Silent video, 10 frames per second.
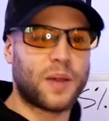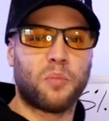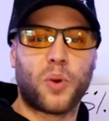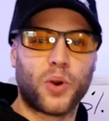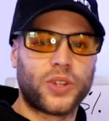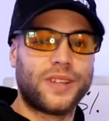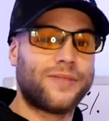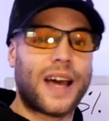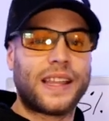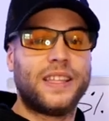important,
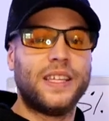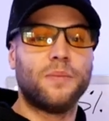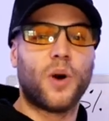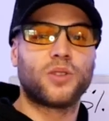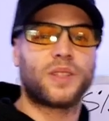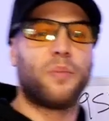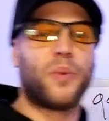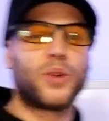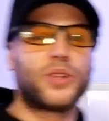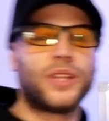if not the most
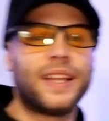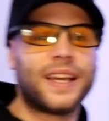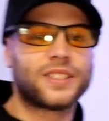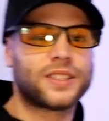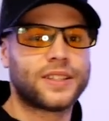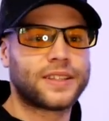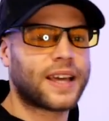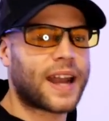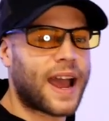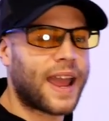important lesson
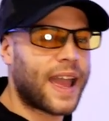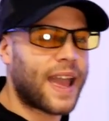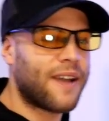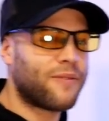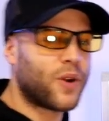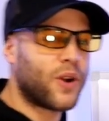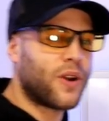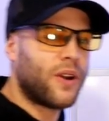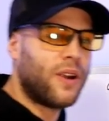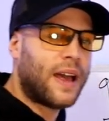that I
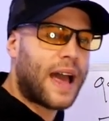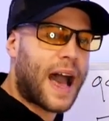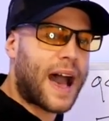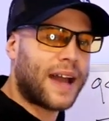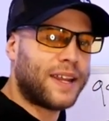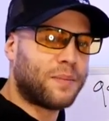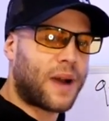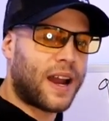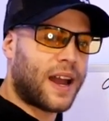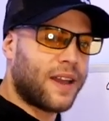ever had in
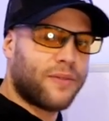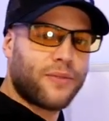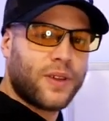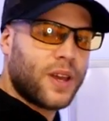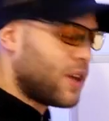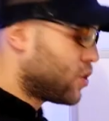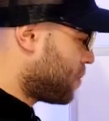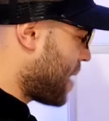my life to